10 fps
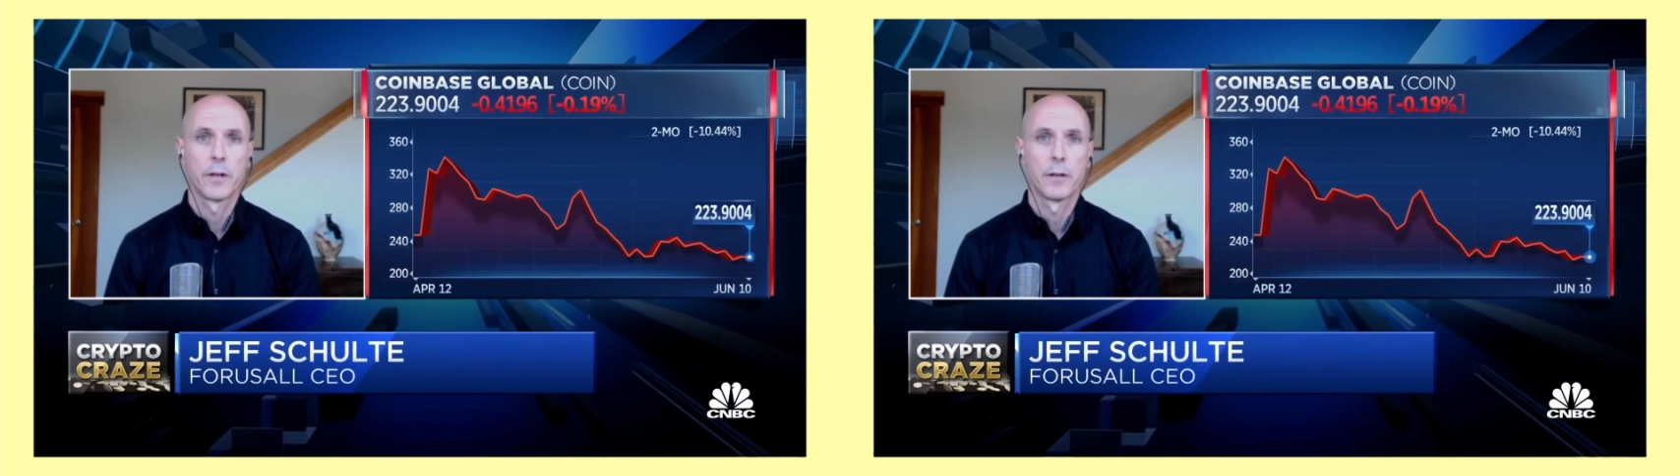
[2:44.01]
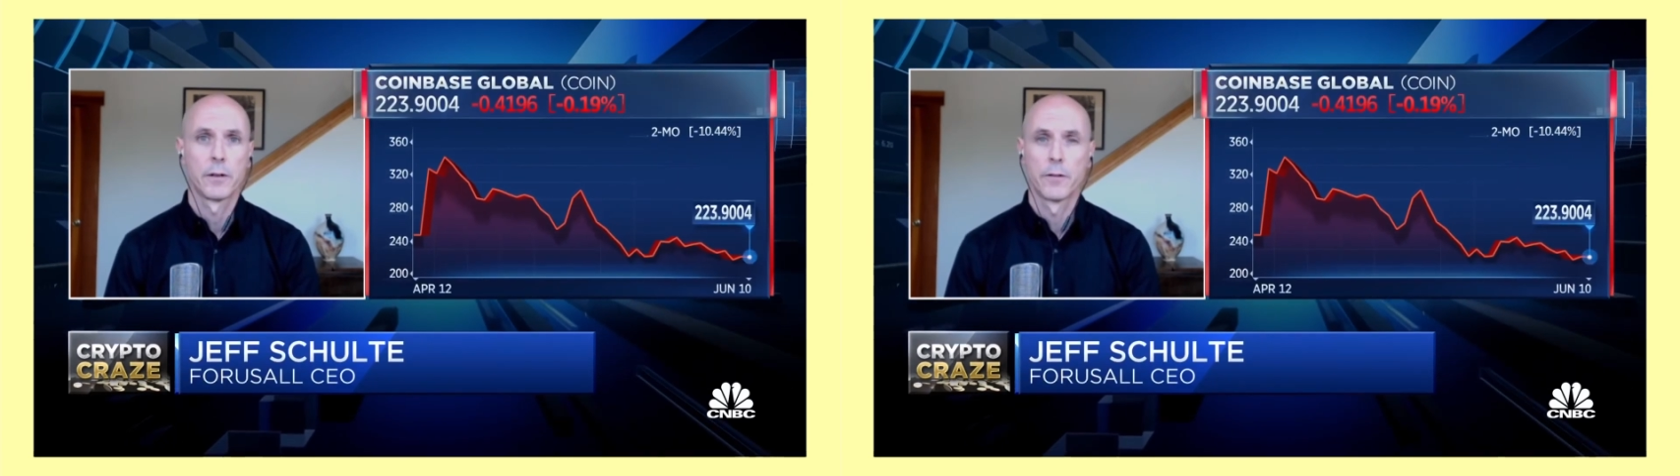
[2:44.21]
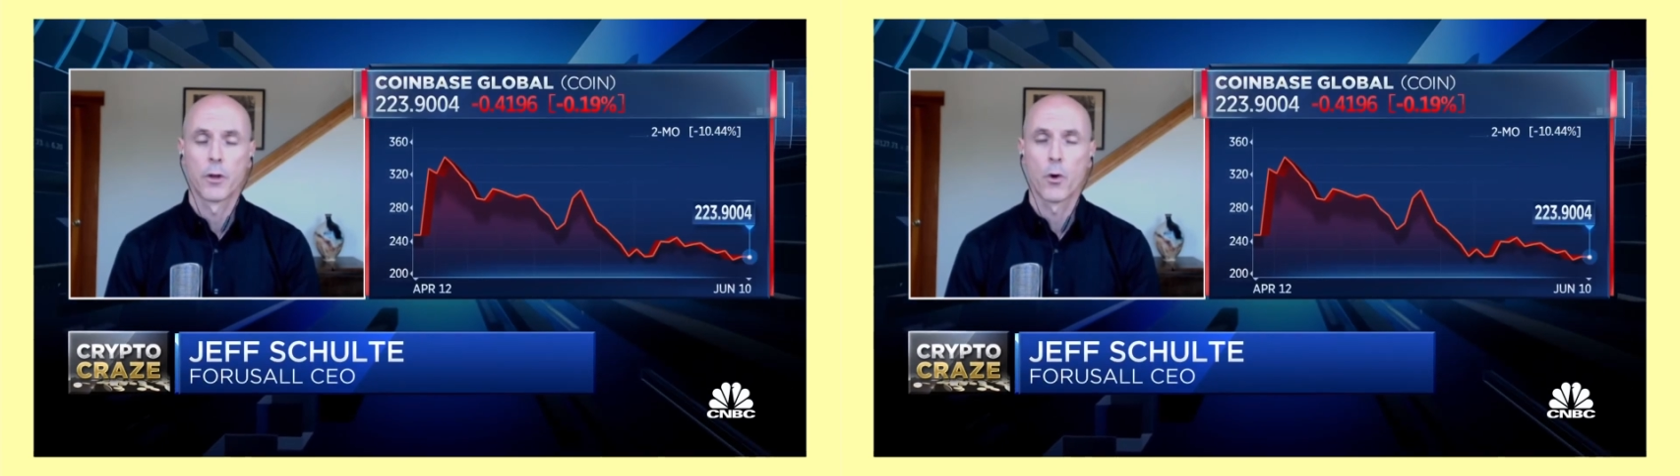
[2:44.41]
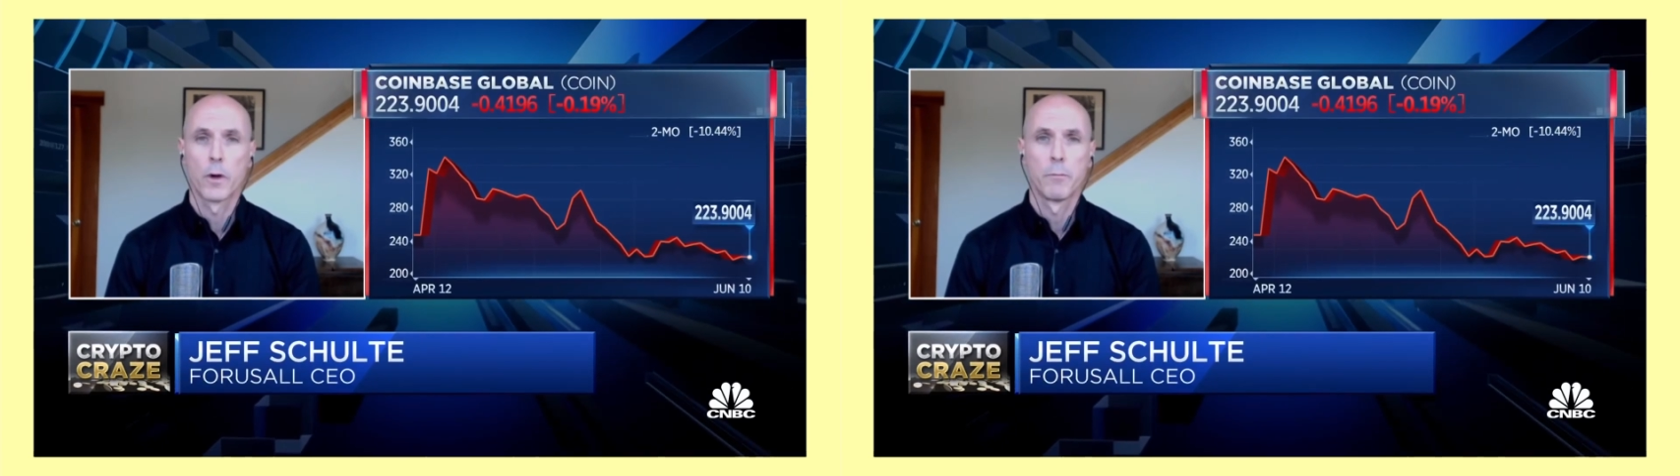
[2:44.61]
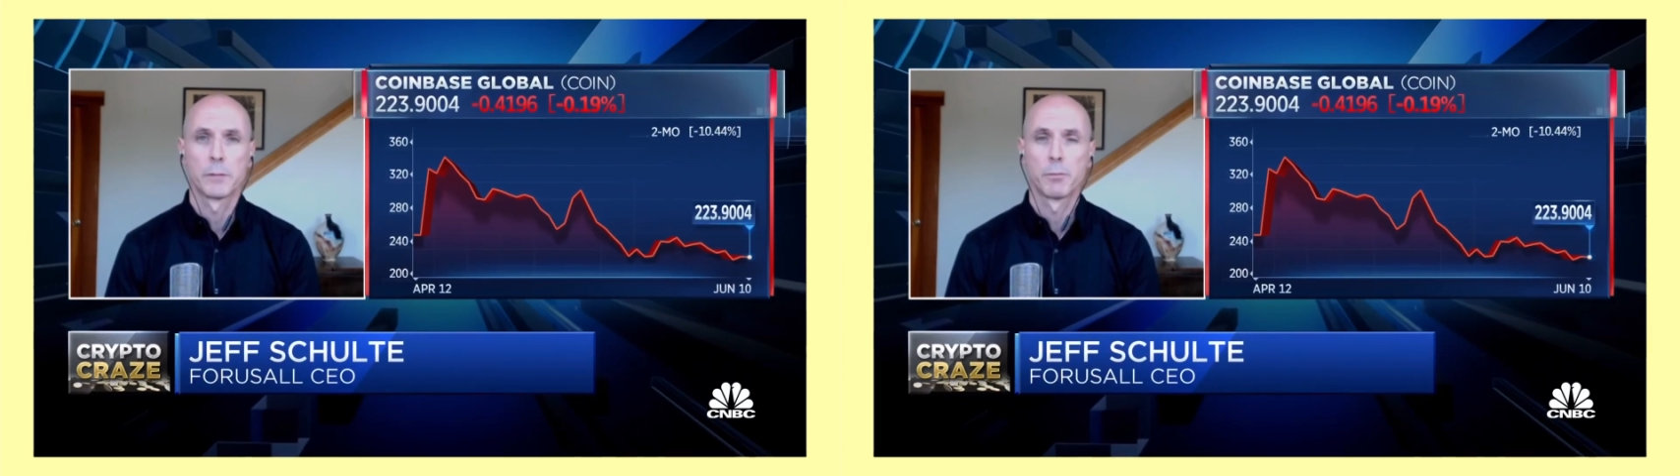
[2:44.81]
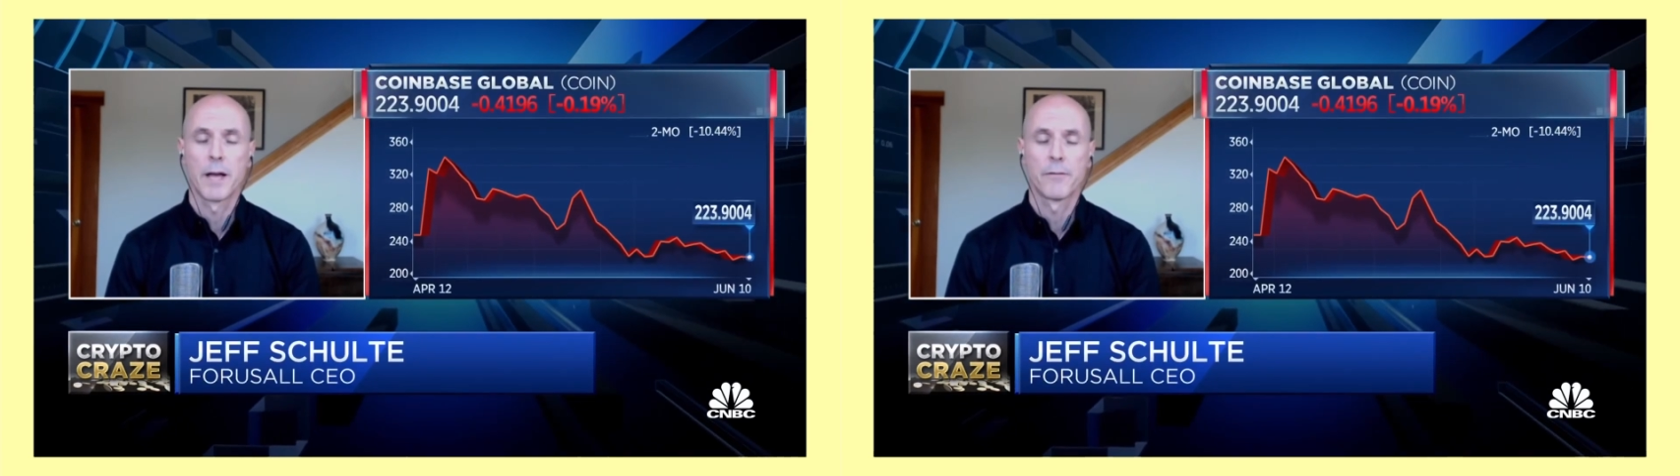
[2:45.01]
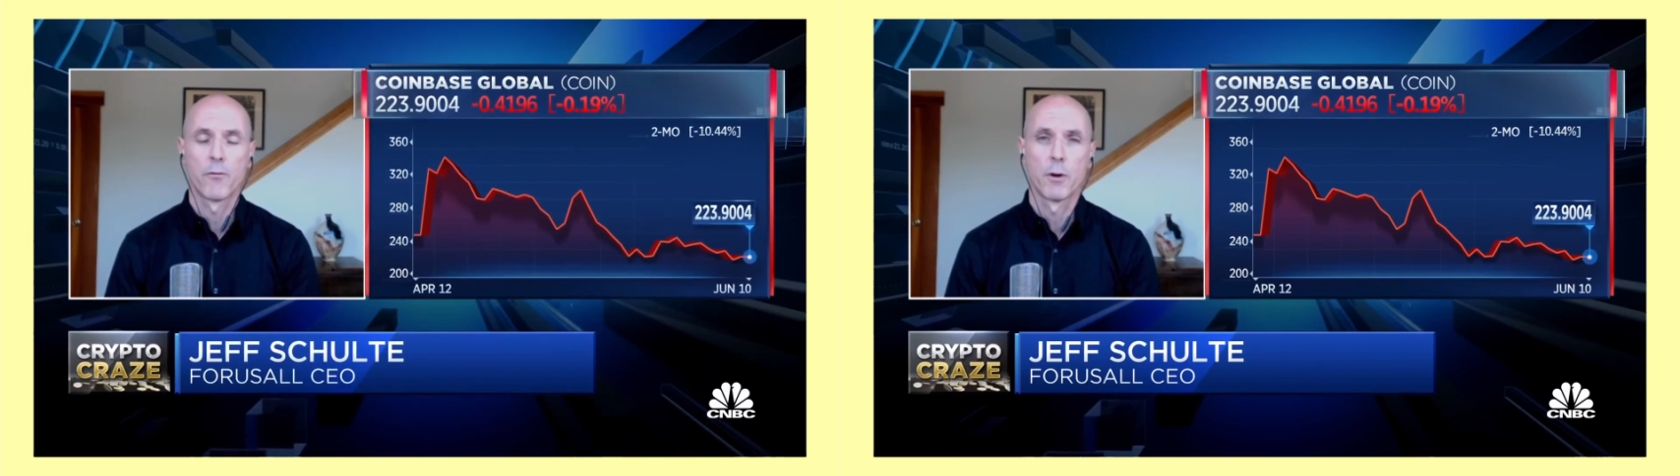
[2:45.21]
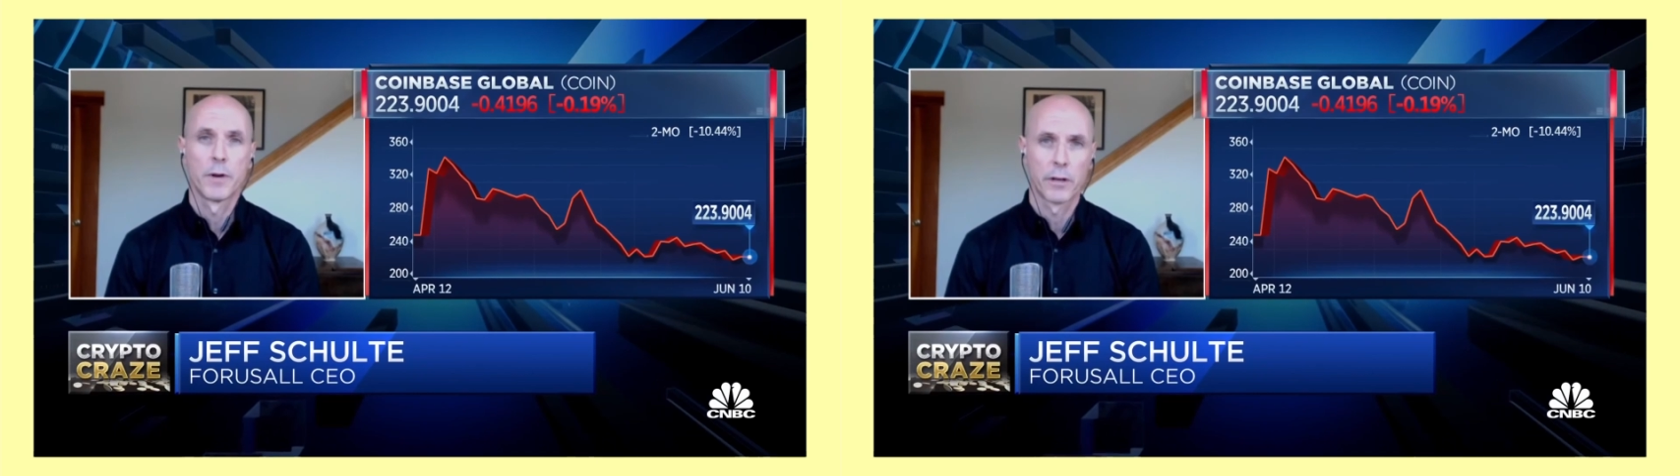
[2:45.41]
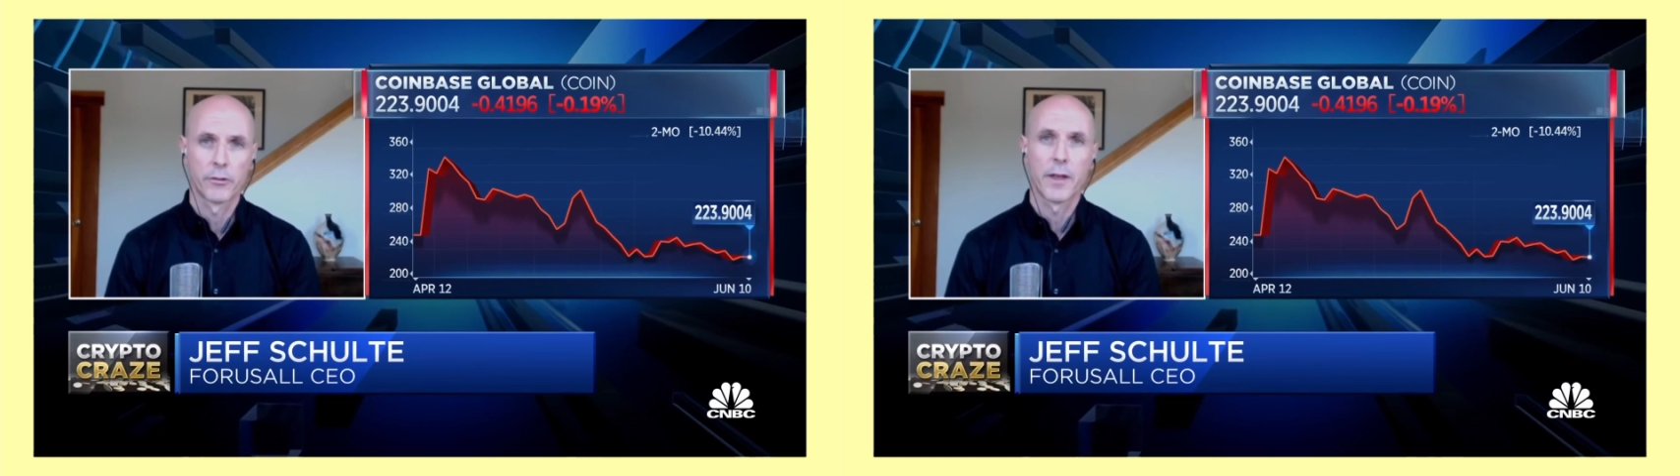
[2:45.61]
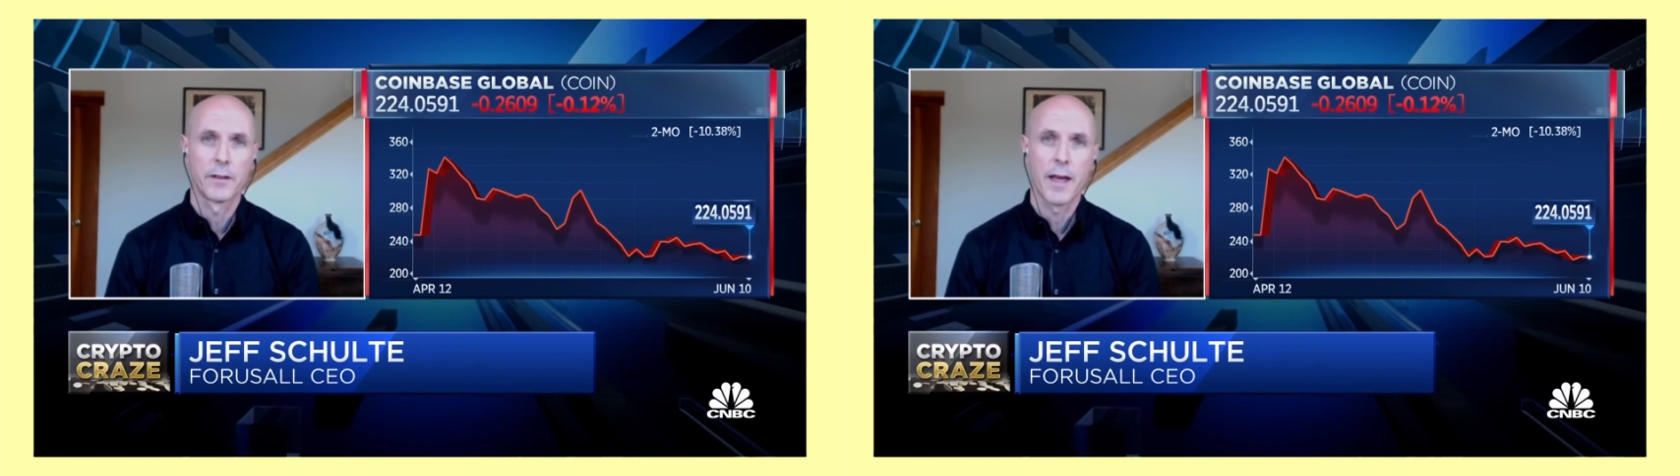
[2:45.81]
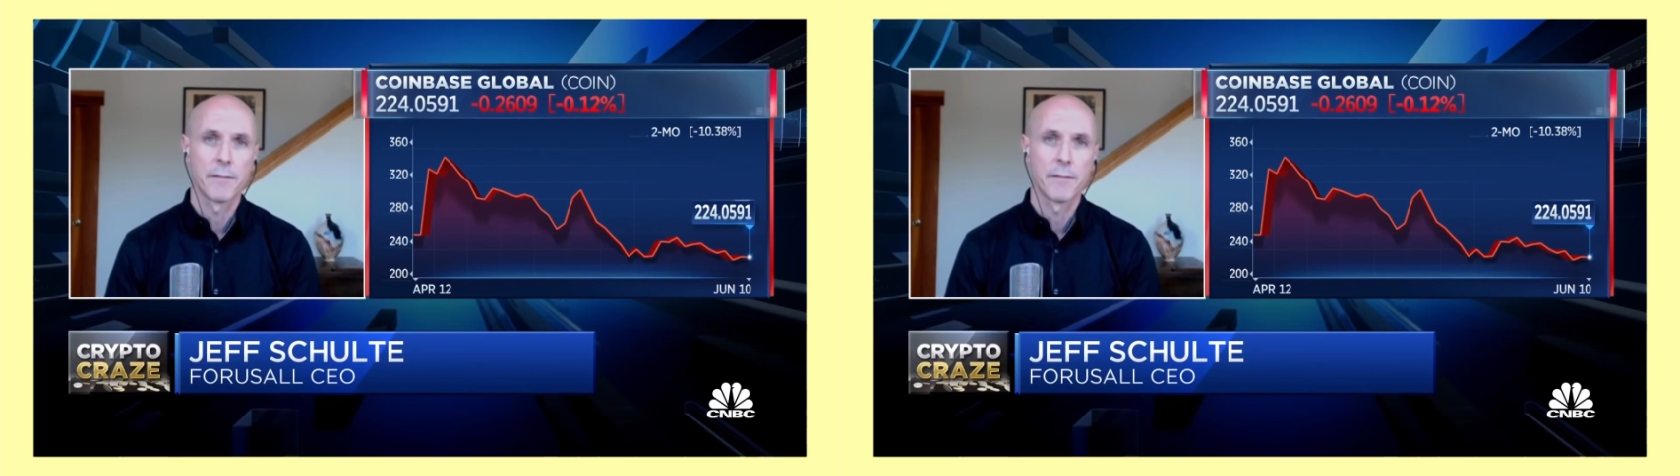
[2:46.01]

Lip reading: in the Coinbase platform and excited to